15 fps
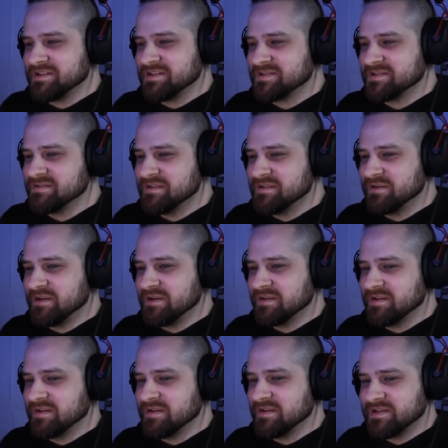
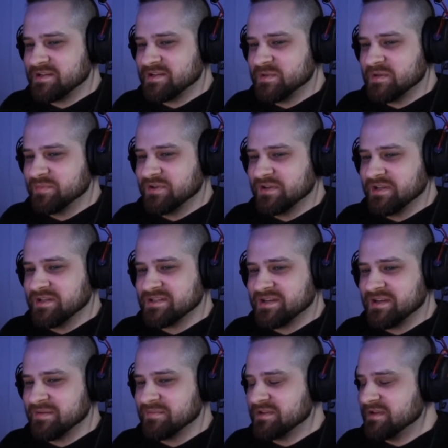I spend plenty of time.
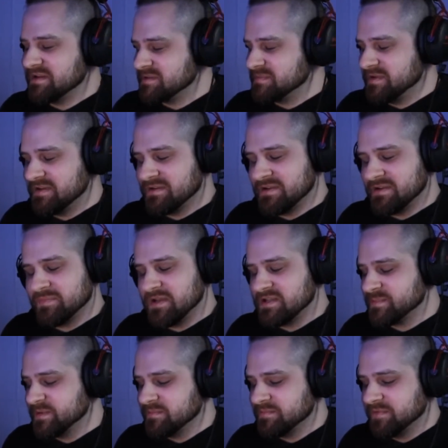Thanks, man. I spend
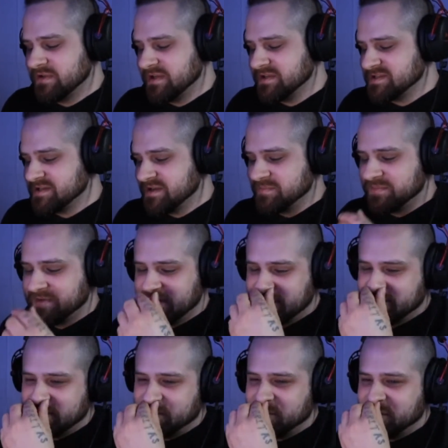plenty of time playing video
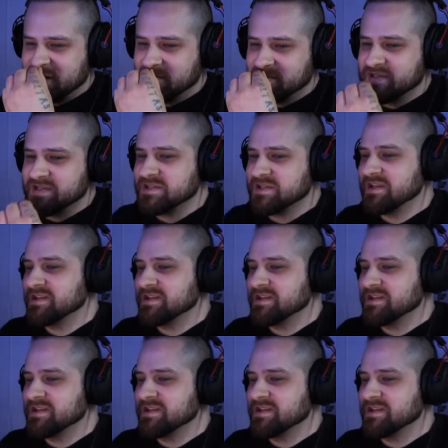games these days.